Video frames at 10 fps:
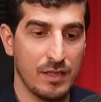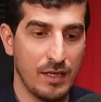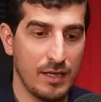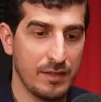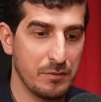
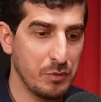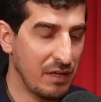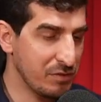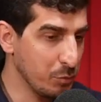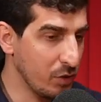and we
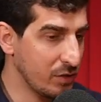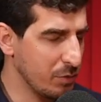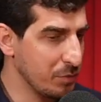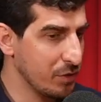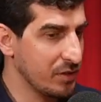have smaller
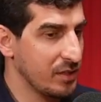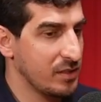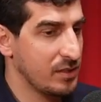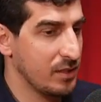communities,